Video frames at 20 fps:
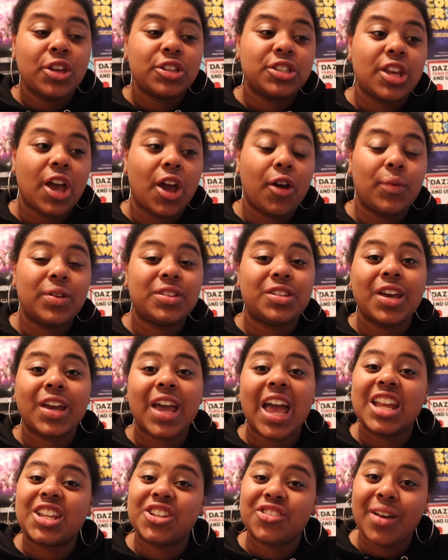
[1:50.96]
So we took
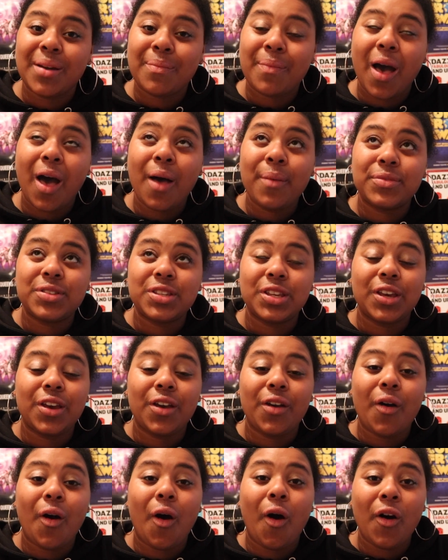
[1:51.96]
a trip up
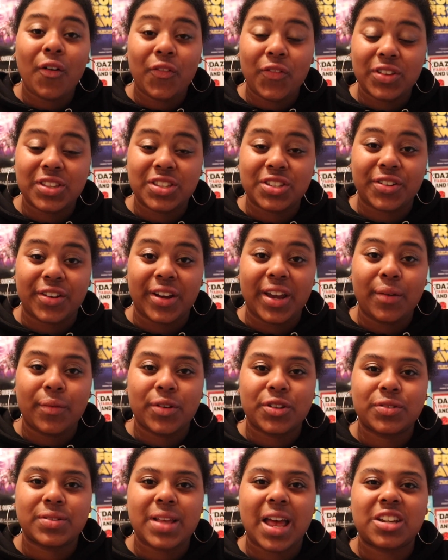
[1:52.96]
to Oxford Street,
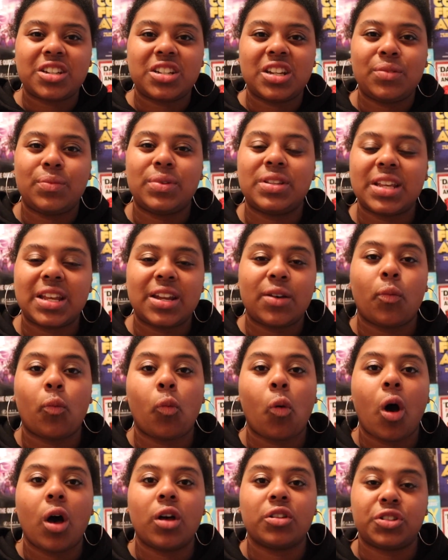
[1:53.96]
which was actually, we did it
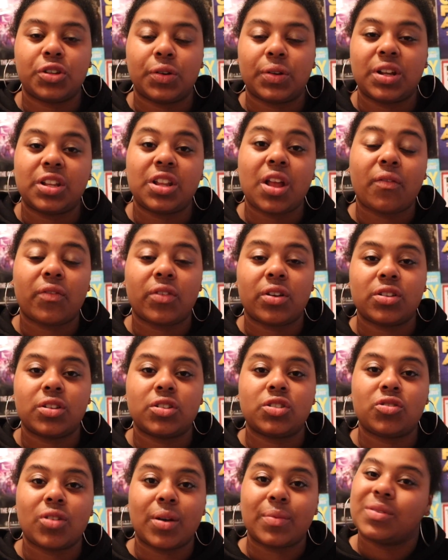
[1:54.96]
while doing another
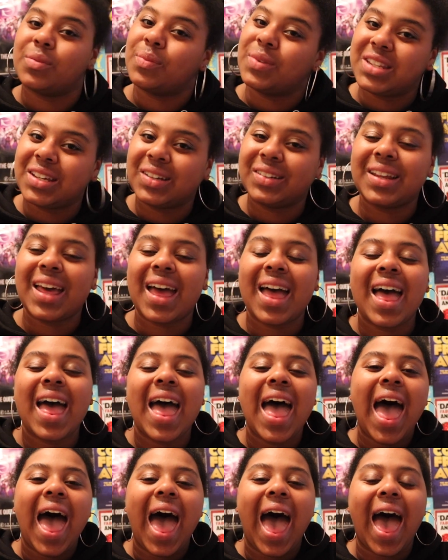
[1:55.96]
trip to Matilda,
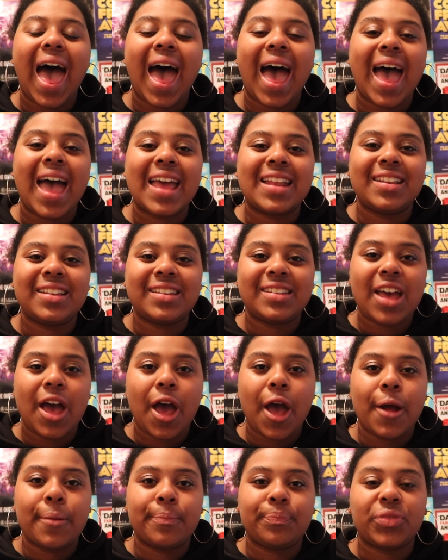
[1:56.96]
and
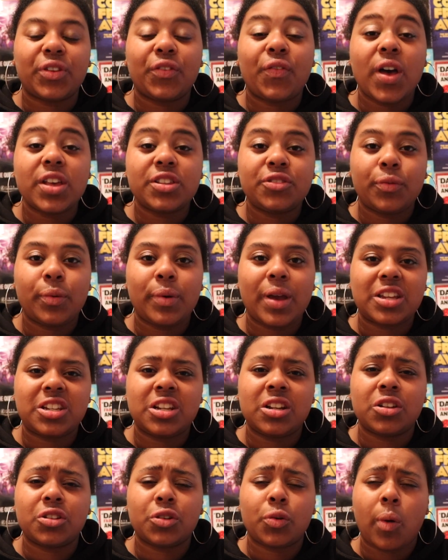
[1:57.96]
first of all we
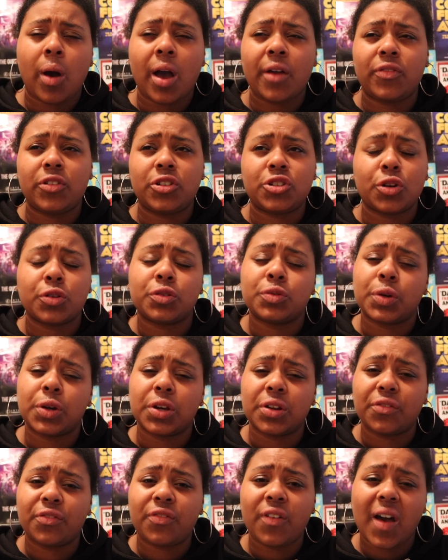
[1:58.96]
actually looked at quite a few shops, we
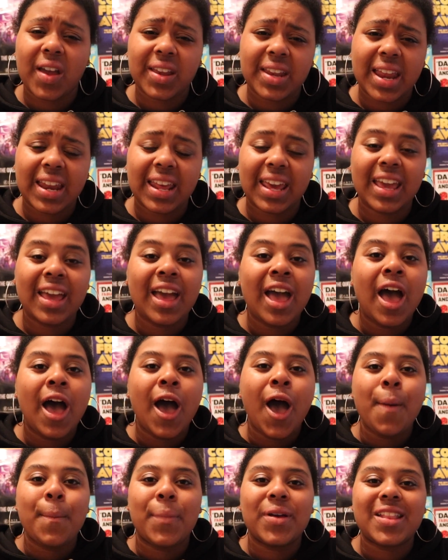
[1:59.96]
couldn't find any,
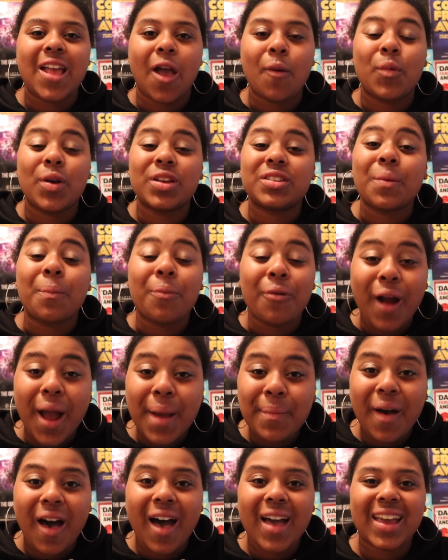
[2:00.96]
but then we went to
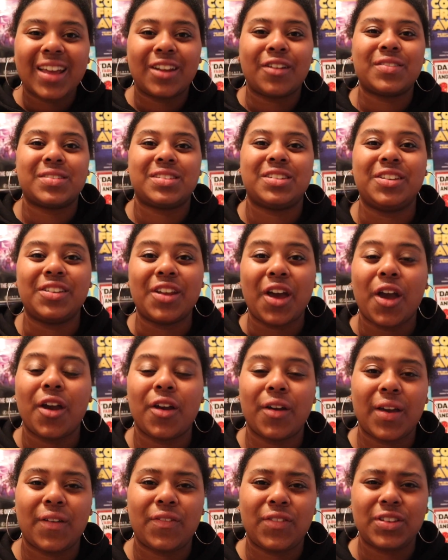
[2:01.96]
Primark, and obviously, you know,
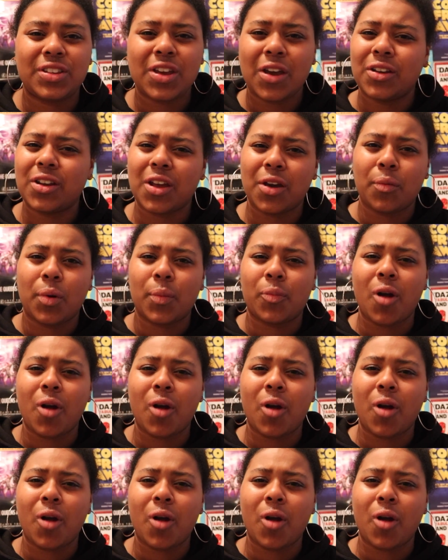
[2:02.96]
if you don't know what